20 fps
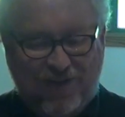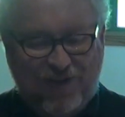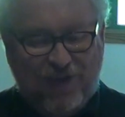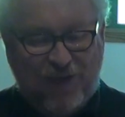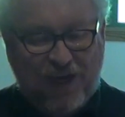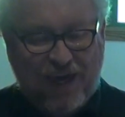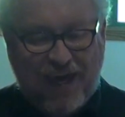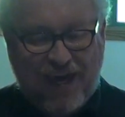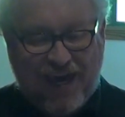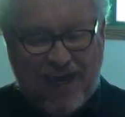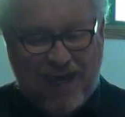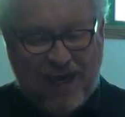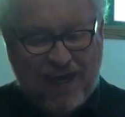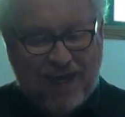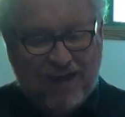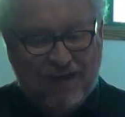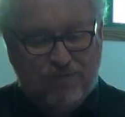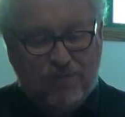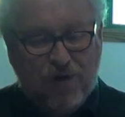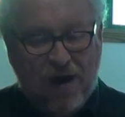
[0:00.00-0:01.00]
the
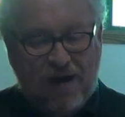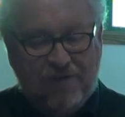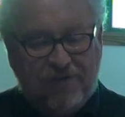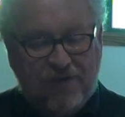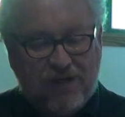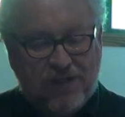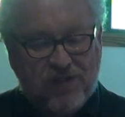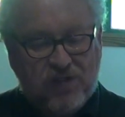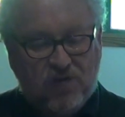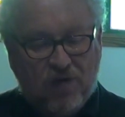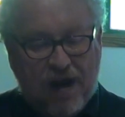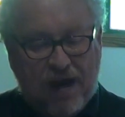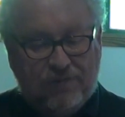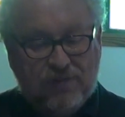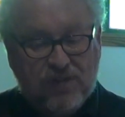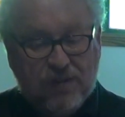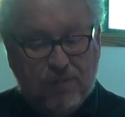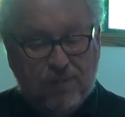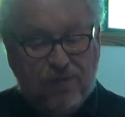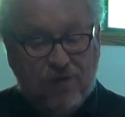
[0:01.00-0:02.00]
prophet
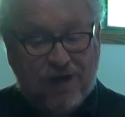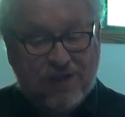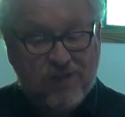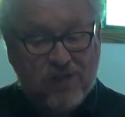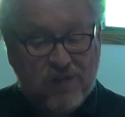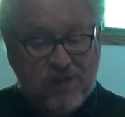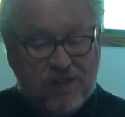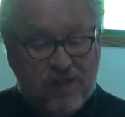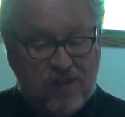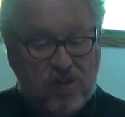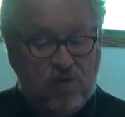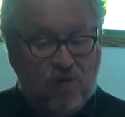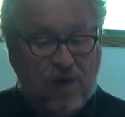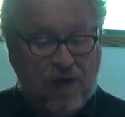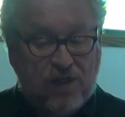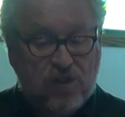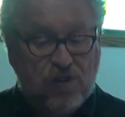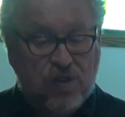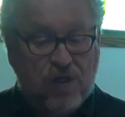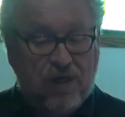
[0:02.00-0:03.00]
describes the present
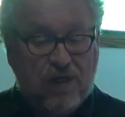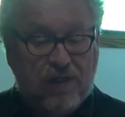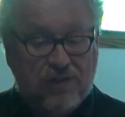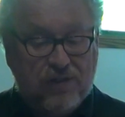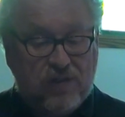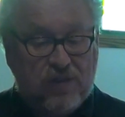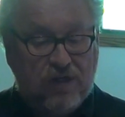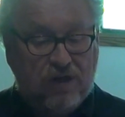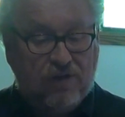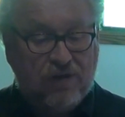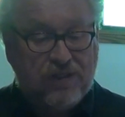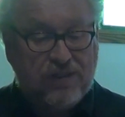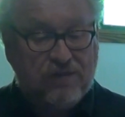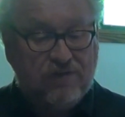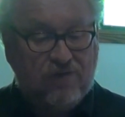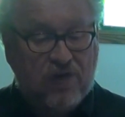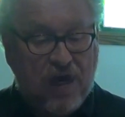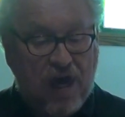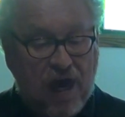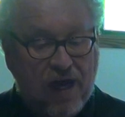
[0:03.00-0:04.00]
situation in a series
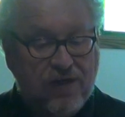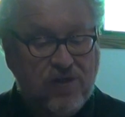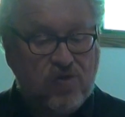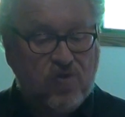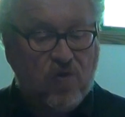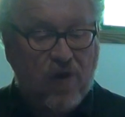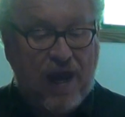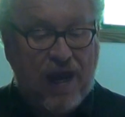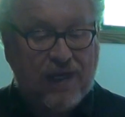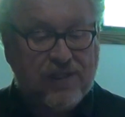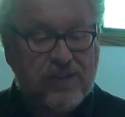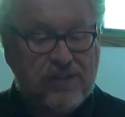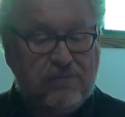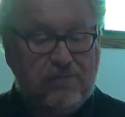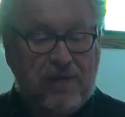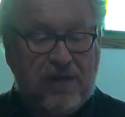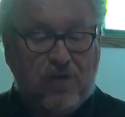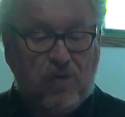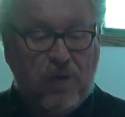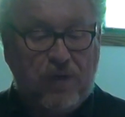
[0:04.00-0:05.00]
of contrasts
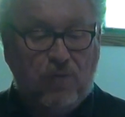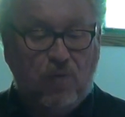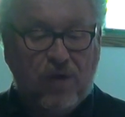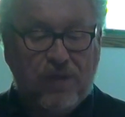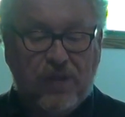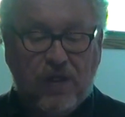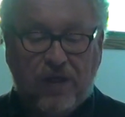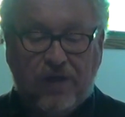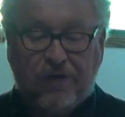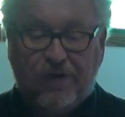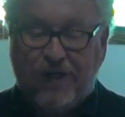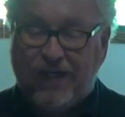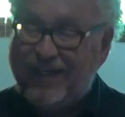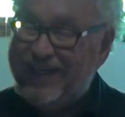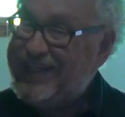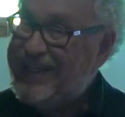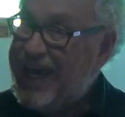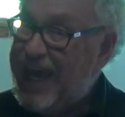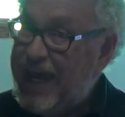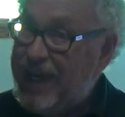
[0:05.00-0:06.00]
between what the Lord
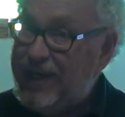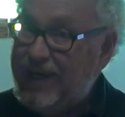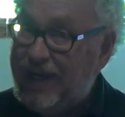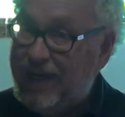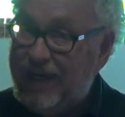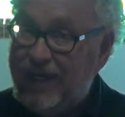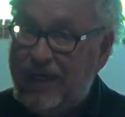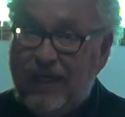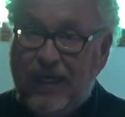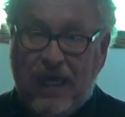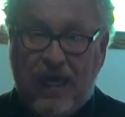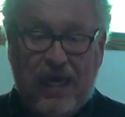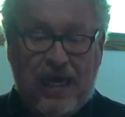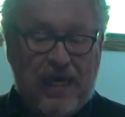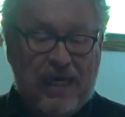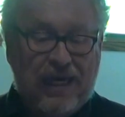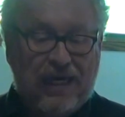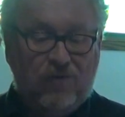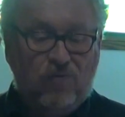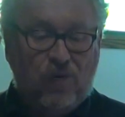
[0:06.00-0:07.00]
intended
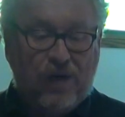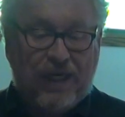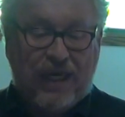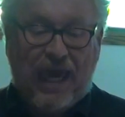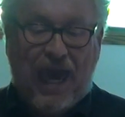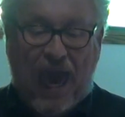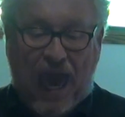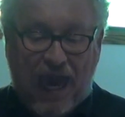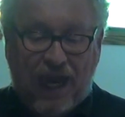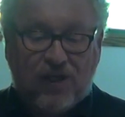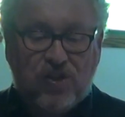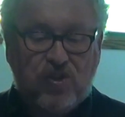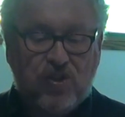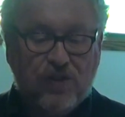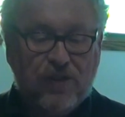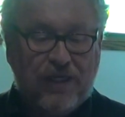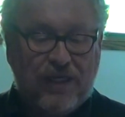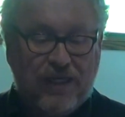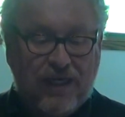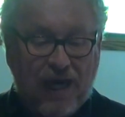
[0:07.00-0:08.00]
and what he
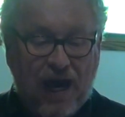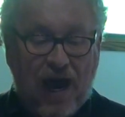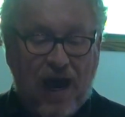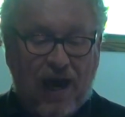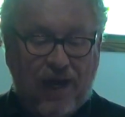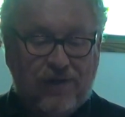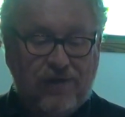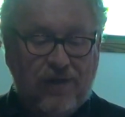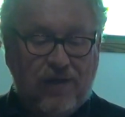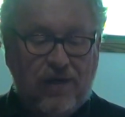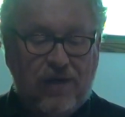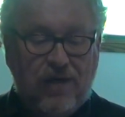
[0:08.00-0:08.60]
actually got.